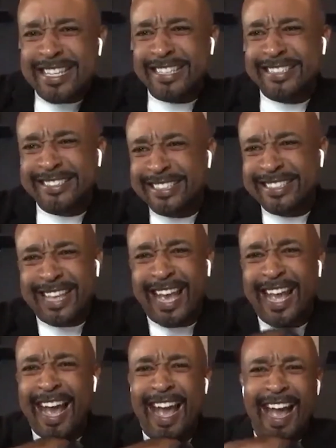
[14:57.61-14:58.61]
chitlins and
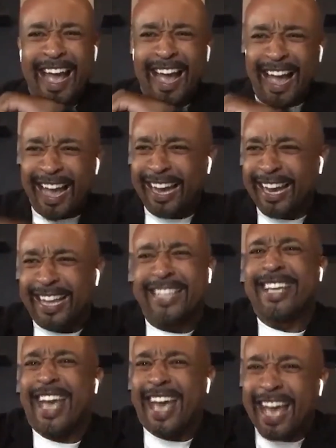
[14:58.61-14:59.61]
cornbread and collard
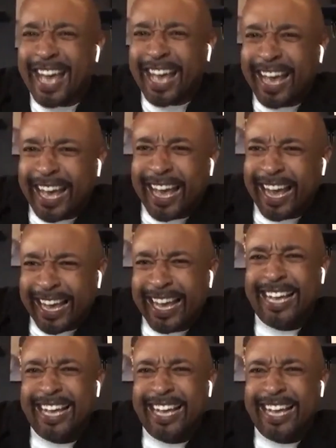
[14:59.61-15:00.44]
greens and that shit. You know, like